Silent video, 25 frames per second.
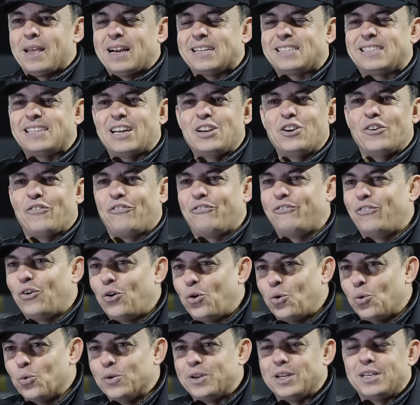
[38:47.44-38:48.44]
a centre
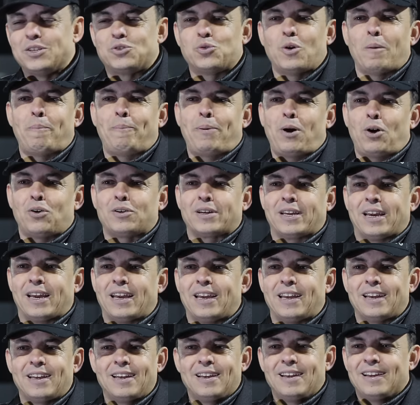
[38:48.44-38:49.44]
forward into a
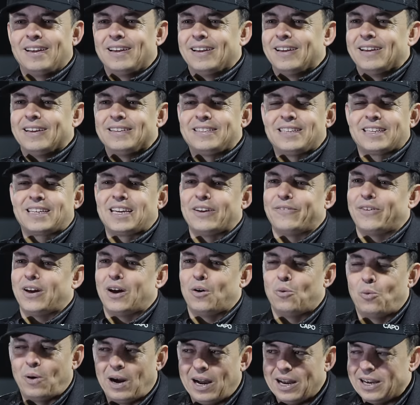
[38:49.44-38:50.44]
pocket to give
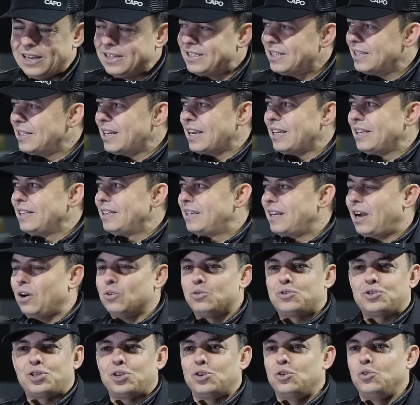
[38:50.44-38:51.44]
it away to then
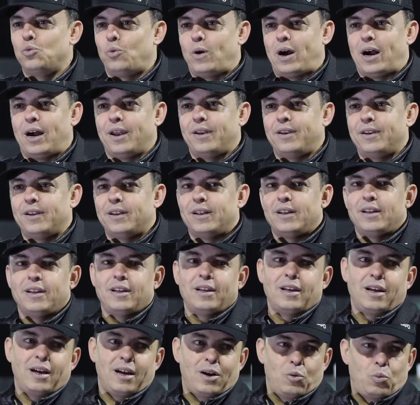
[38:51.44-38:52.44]
go 2 1
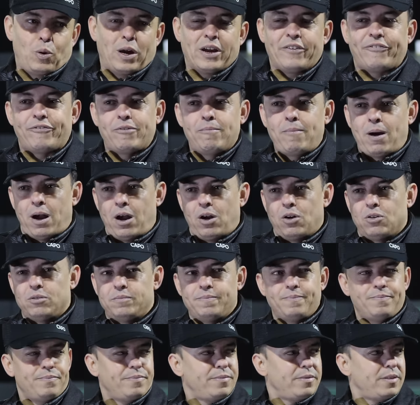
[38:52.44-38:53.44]
away from
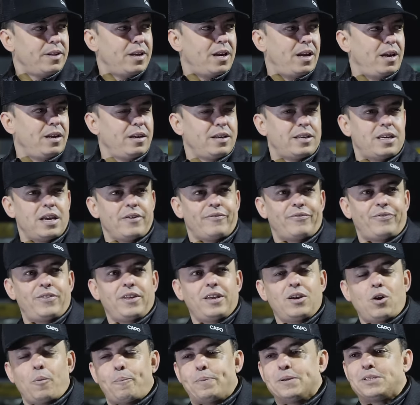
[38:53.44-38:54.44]
home and give
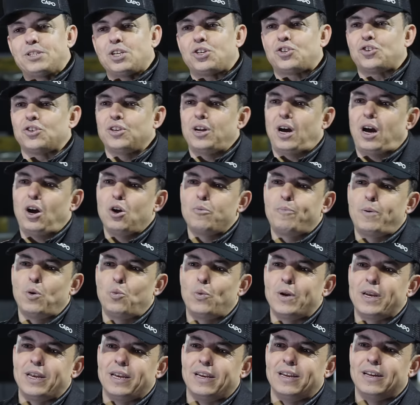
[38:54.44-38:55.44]
the opposition a hope
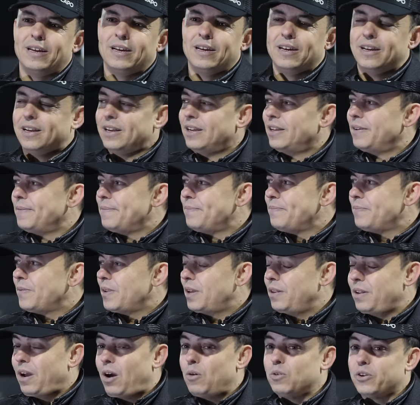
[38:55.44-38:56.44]
of winning.
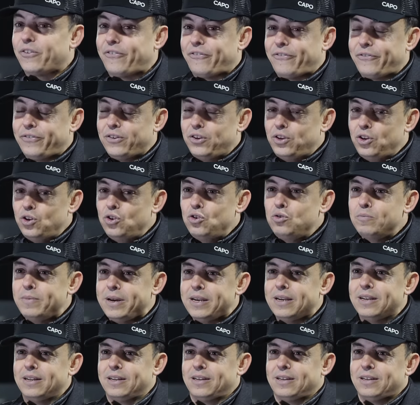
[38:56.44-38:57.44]
And I was
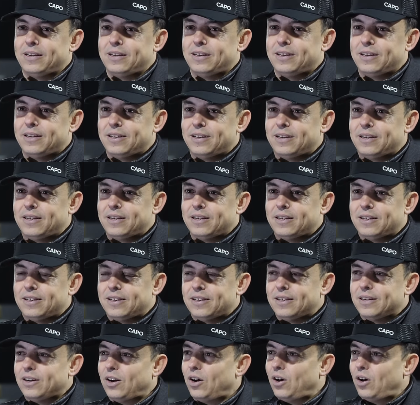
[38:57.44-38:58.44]
fuming
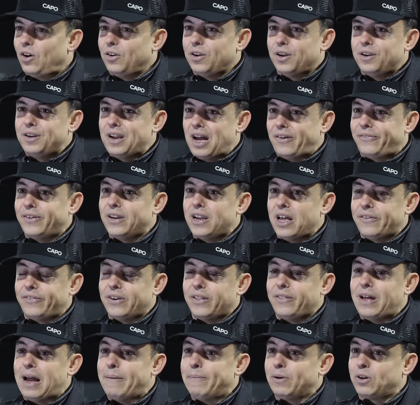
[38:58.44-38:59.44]
on another
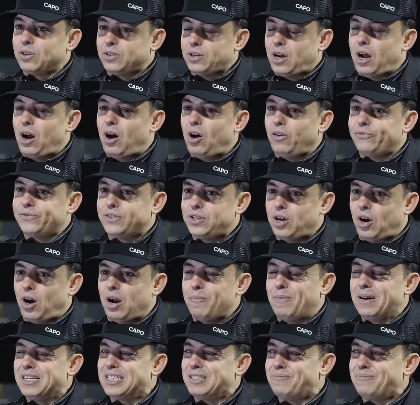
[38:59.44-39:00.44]
level at that because at half time I